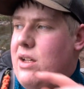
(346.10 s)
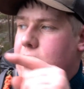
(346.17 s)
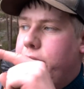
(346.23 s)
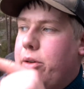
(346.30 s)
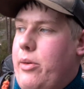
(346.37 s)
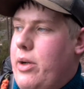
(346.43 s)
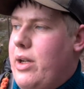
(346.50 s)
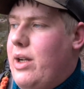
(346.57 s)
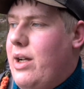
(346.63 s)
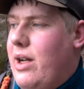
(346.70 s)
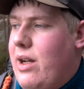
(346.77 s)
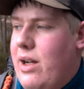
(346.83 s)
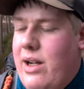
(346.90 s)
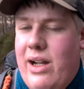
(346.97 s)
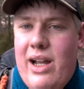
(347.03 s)
So we're gonna,
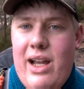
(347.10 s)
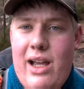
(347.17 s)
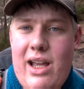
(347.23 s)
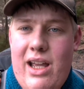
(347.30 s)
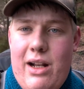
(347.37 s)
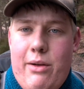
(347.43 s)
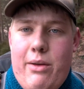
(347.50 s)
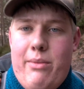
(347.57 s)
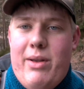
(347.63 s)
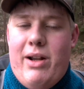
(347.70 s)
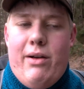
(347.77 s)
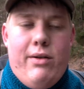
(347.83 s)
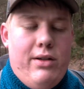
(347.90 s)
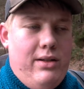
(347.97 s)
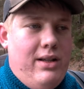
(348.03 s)
in a wee
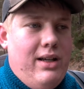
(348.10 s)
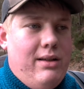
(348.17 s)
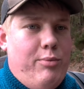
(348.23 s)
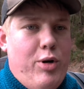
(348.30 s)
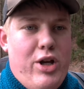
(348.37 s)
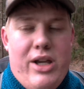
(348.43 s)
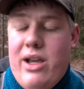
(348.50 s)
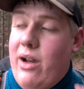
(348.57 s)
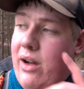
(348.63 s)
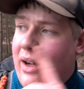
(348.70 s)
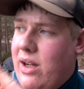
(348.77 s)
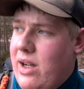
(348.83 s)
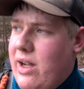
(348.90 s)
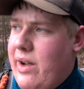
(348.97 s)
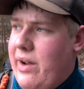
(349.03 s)
minute, we're gonna take a break here, and
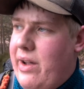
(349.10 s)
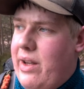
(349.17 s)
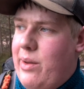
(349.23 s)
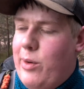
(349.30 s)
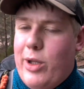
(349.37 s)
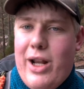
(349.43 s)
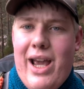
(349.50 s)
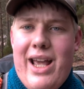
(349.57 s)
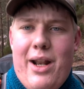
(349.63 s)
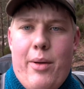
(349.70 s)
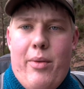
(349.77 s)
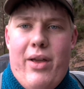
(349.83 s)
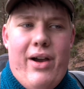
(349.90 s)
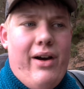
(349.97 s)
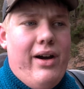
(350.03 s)
then we're gonna head up
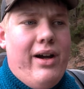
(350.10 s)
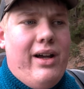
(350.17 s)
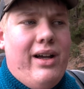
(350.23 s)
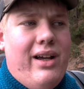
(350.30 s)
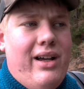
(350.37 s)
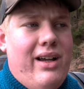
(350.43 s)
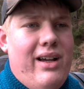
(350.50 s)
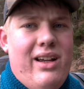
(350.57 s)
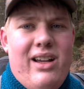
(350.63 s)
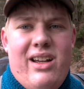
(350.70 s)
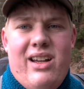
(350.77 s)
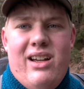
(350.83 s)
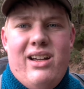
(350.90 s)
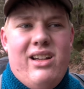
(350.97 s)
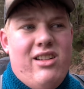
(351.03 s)
there,
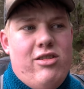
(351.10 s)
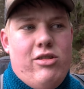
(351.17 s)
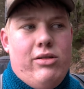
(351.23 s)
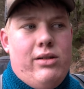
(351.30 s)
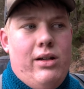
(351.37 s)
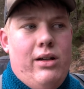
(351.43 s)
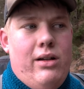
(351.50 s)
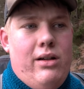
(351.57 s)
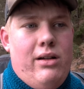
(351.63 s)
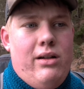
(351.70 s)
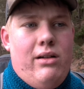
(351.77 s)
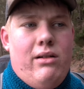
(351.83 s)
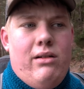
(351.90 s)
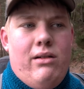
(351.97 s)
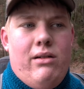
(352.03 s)
just
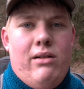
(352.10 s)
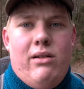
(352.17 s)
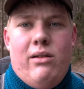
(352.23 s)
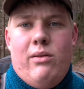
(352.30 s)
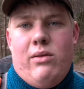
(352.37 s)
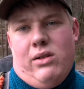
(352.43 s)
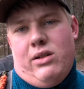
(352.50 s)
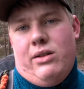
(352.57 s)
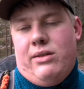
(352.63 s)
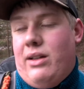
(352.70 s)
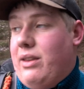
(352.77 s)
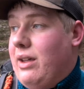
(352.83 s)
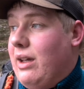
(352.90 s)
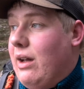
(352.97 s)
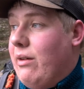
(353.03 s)
because I
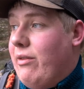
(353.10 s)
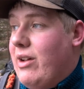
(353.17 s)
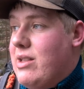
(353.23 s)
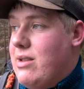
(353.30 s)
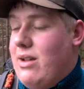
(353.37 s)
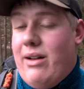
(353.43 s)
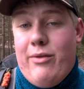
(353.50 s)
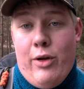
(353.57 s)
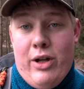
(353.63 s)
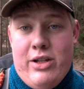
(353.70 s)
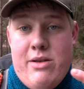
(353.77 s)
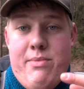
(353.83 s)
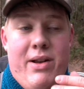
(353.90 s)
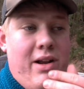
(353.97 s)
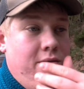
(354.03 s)
think I fancy it. I've not
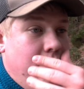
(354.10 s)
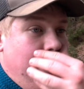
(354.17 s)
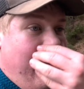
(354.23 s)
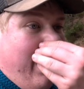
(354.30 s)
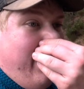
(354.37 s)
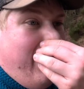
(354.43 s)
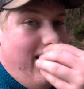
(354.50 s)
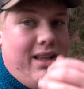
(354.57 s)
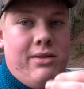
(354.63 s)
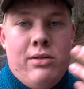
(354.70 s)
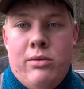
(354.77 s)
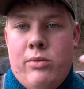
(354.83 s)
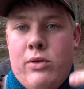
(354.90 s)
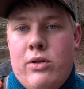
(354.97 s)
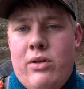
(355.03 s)
actually been out to that yet, so
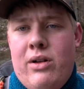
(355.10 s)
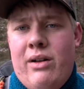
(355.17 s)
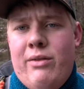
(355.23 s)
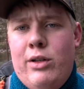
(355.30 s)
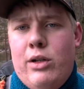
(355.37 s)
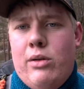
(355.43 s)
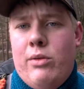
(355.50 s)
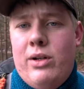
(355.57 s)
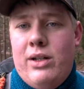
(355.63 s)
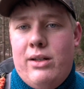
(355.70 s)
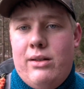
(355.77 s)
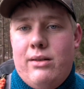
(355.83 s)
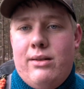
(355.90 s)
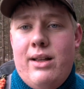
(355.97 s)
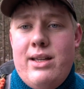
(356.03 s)
we'll go and have a look at what
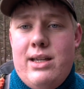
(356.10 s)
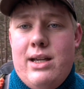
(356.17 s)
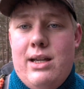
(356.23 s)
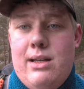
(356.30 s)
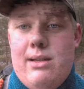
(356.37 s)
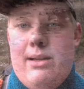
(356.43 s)
it's like.